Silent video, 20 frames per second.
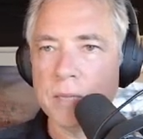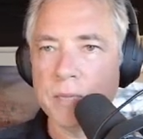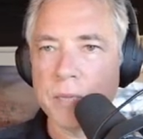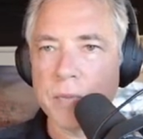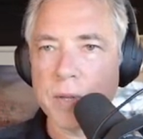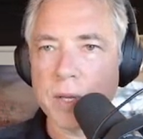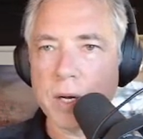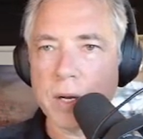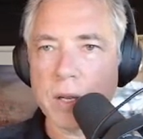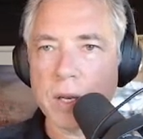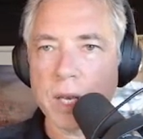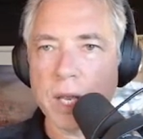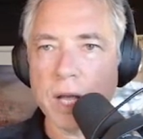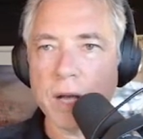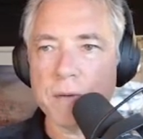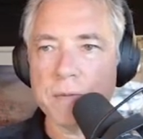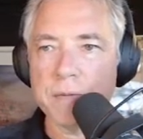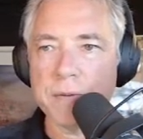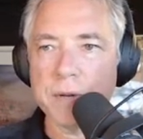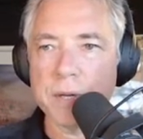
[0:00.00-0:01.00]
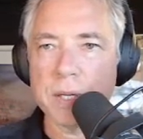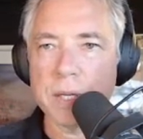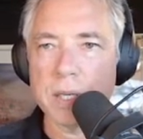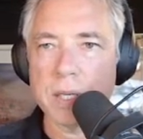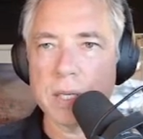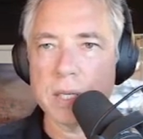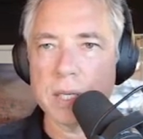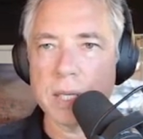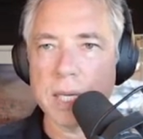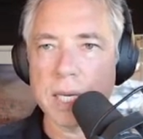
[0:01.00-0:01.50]
you know, love
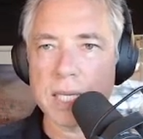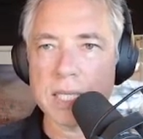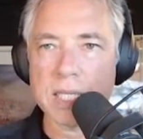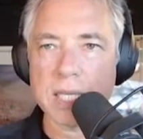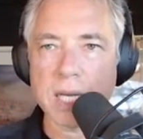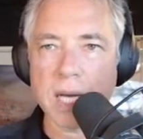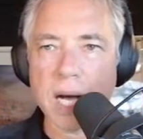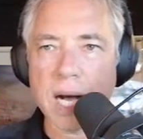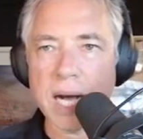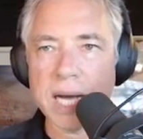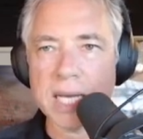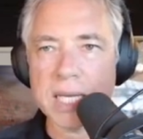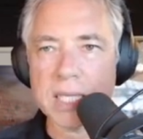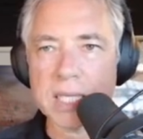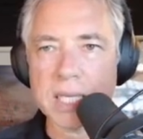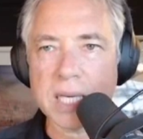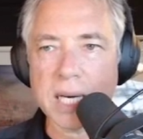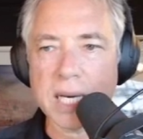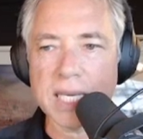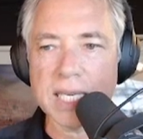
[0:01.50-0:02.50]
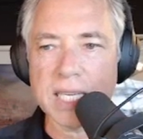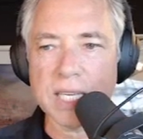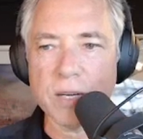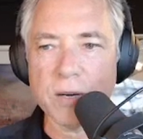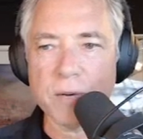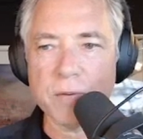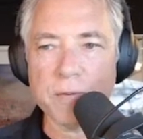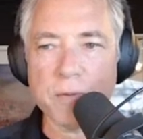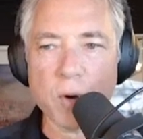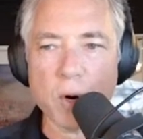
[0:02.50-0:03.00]
as the highest
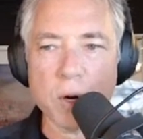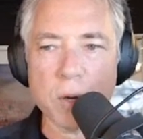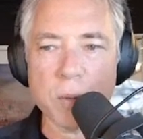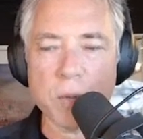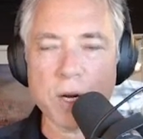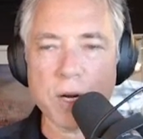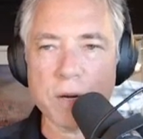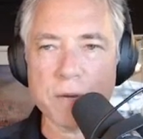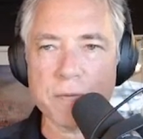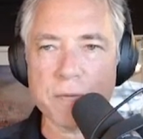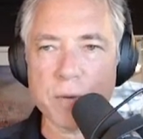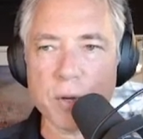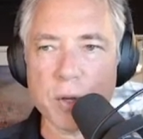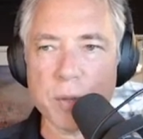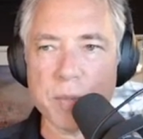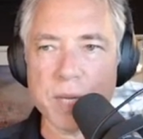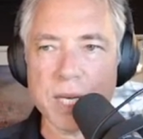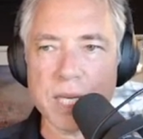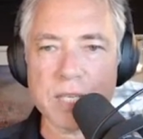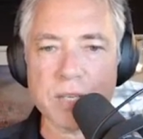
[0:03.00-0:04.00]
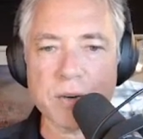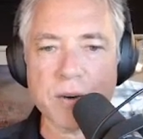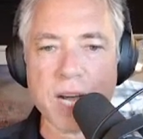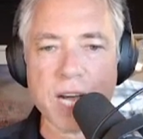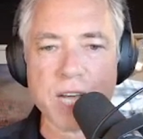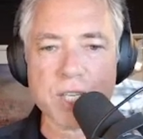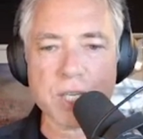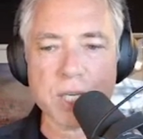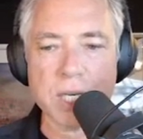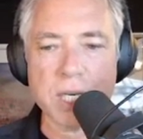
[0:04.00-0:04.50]
ideal form of human
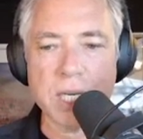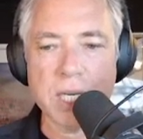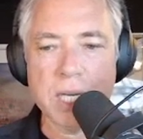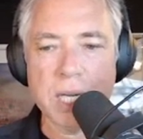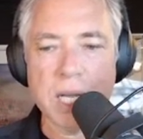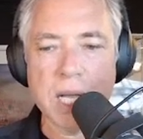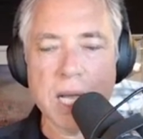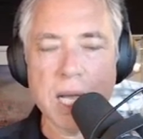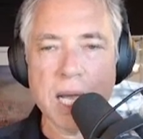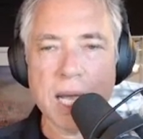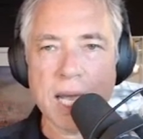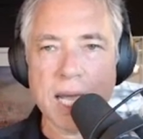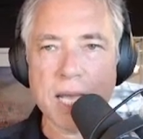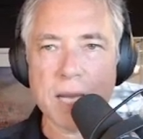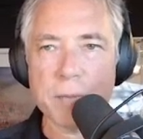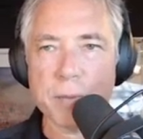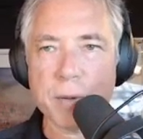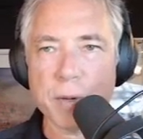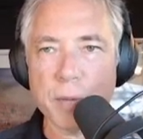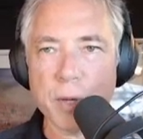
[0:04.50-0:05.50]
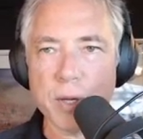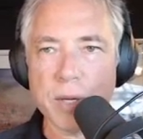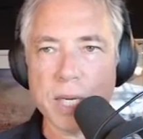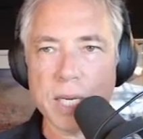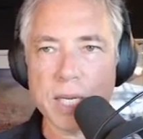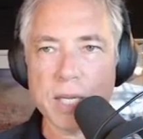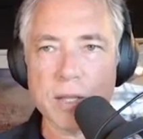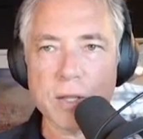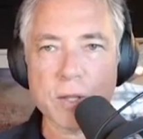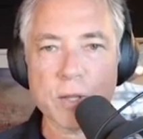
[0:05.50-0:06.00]
interaction, and
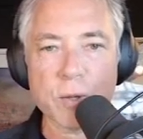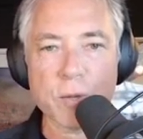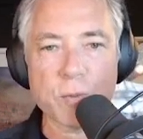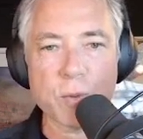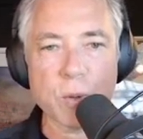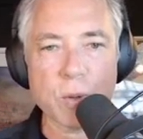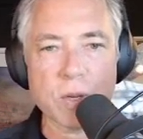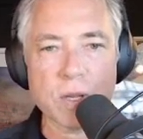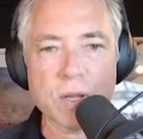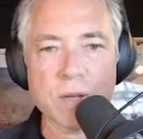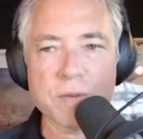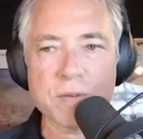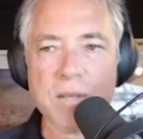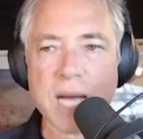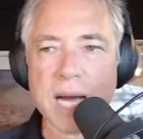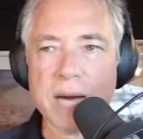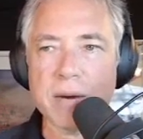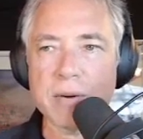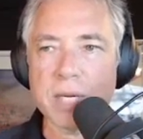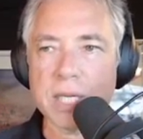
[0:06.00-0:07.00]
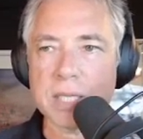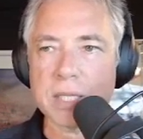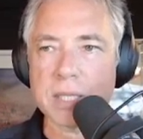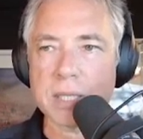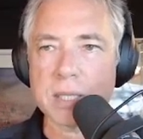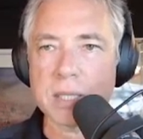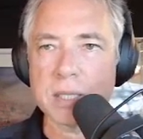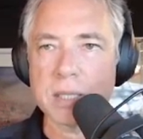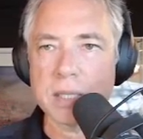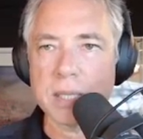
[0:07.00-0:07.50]
promoting the rule of
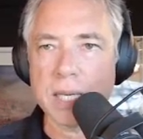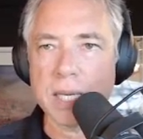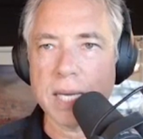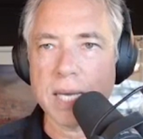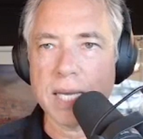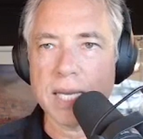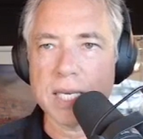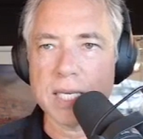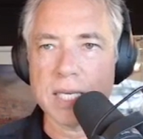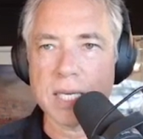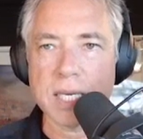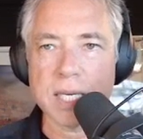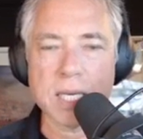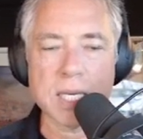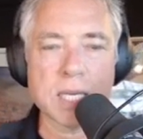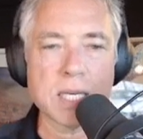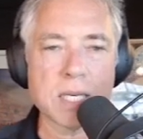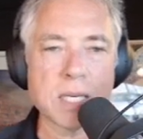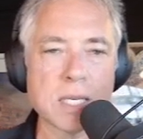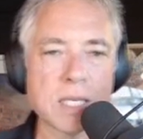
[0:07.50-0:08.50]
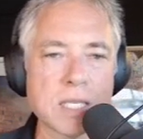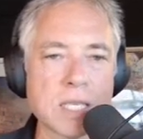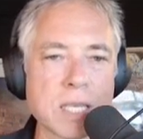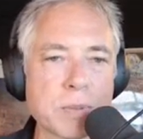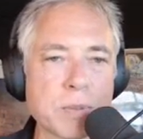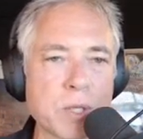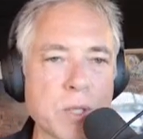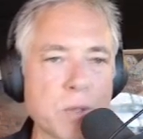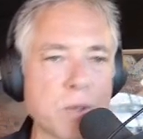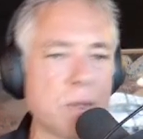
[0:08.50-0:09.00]
tyrants and
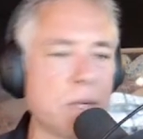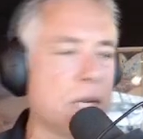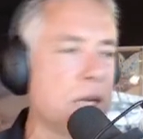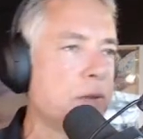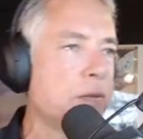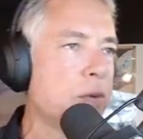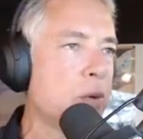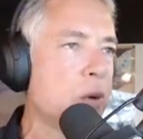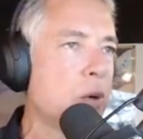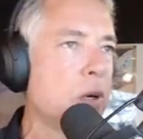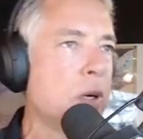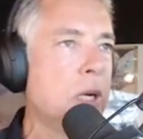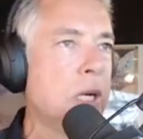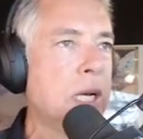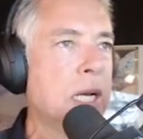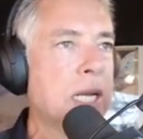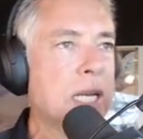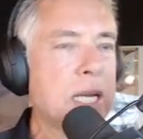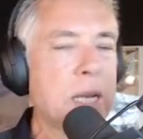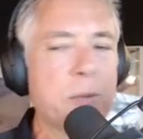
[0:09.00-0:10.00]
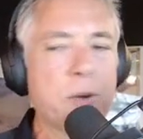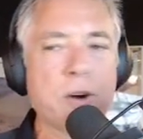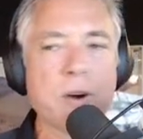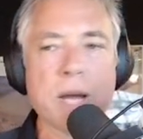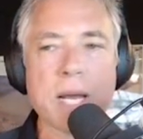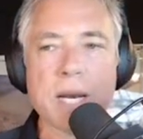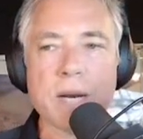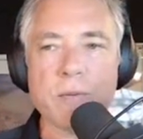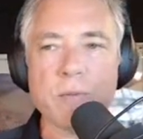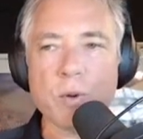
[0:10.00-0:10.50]
substituting for
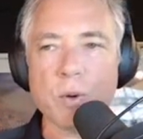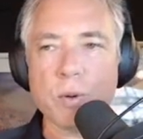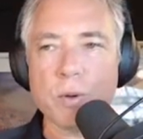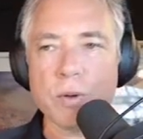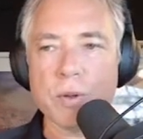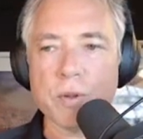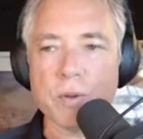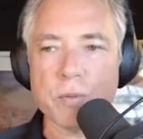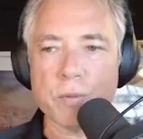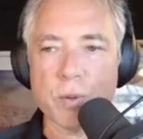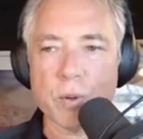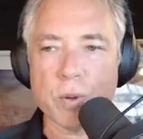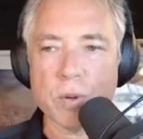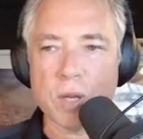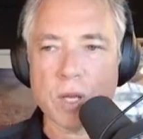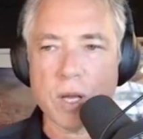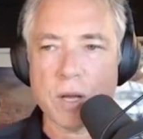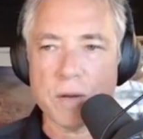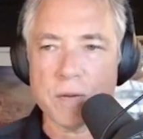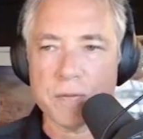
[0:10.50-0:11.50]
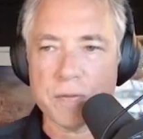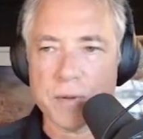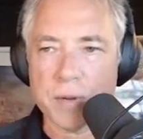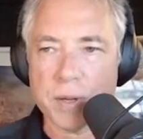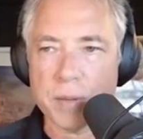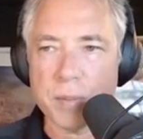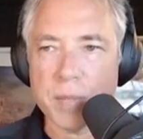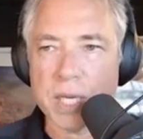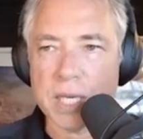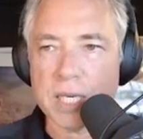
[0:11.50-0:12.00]
democratic rule, the rule of
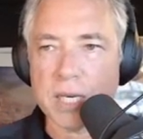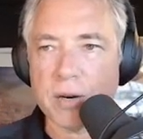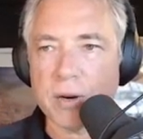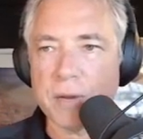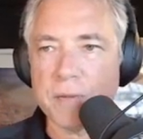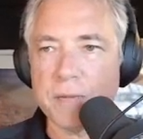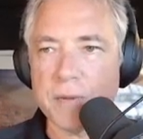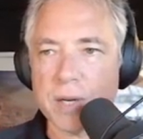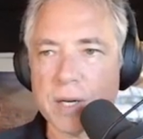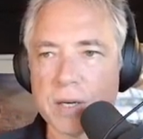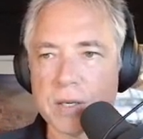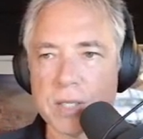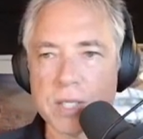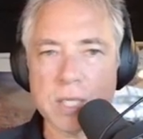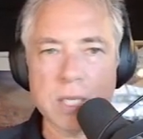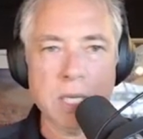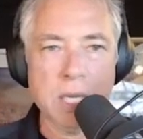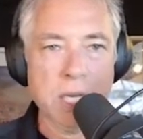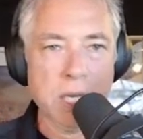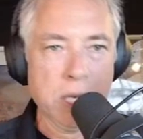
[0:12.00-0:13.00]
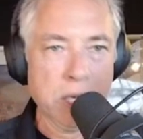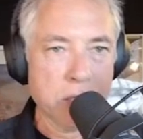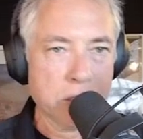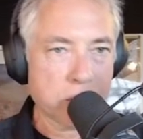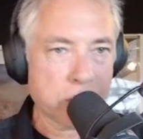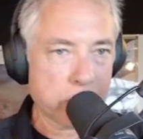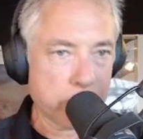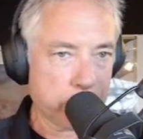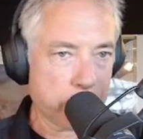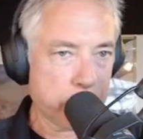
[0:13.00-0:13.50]
military figures.
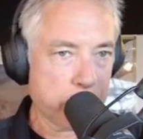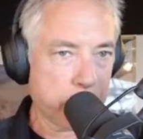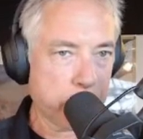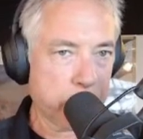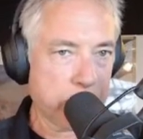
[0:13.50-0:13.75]
So we